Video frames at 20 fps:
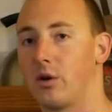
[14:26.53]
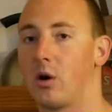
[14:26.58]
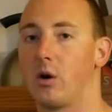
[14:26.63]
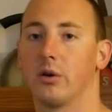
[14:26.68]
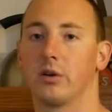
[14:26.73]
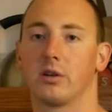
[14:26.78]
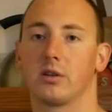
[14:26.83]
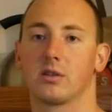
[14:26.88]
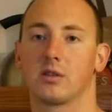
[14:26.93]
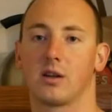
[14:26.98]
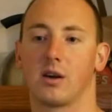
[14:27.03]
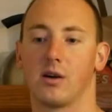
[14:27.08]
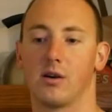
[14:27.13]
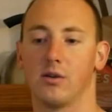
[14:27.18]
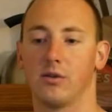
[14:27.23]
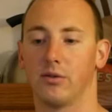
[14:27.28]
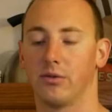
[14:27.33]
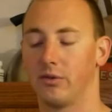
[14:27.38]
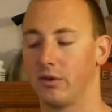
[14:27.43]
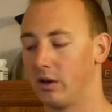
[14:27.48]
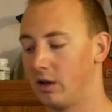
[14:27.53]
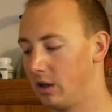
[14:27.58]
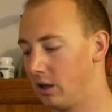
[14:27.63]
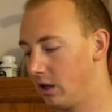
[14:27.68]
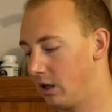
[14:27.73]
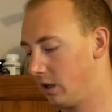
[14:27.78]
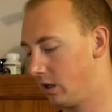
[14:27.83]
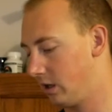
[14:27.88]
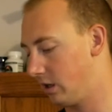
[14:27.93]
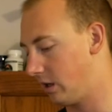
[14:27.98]
all yourself.
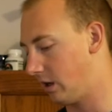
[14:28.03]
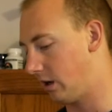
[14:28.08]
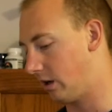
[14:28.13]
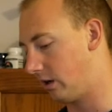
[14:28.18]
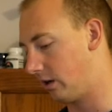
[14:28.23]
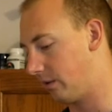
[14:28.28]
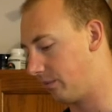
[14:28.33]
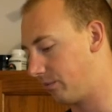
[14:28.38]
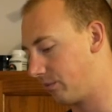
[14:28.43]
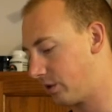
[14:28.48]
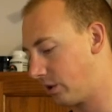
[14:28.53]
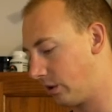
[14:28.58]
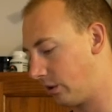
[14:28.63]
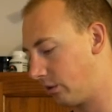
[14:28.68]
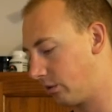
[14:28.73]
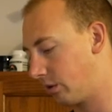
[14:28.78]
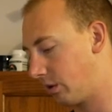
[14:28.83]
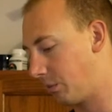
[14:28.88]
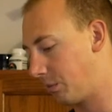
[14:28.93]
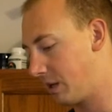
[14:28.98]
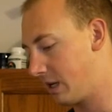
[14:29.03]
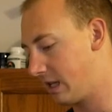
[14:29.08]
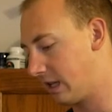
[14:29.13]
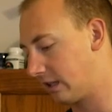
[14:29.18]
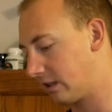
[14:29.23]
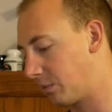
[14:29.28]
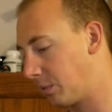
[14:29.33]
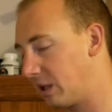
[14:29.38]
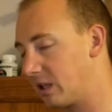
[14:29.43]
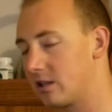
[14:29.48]
So to me,
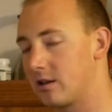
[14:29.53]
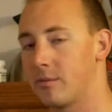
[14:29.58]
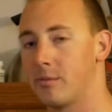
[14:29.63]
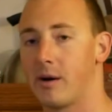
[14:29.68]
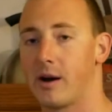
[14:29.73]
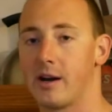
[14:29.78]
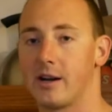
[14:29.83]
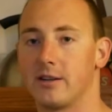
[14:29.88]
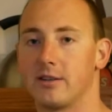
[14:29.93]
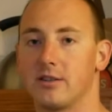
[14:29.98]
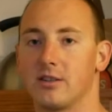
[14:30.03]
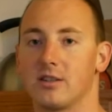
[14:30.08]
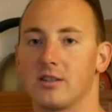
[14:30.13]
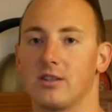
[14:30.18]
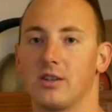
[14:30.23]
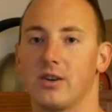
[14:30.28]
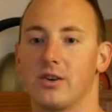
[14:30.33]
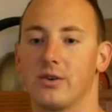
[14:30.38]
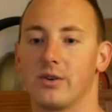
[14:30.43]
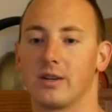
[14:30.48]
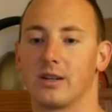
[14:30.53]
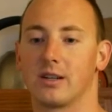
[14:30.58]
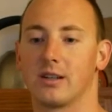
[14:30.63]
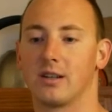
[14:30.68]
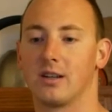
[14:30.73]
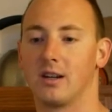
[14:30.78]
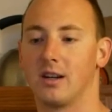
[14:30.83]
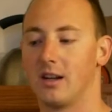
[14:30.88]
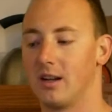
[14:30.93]
that's peace of mind, just knowing